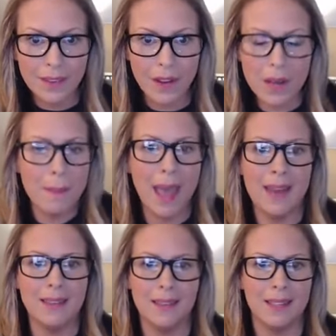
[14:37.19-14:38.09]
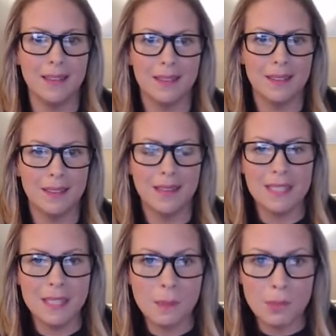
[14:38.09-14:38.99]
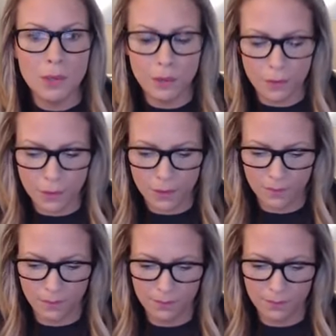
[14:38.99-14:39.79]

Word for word: automatically. Isn't it beautiful?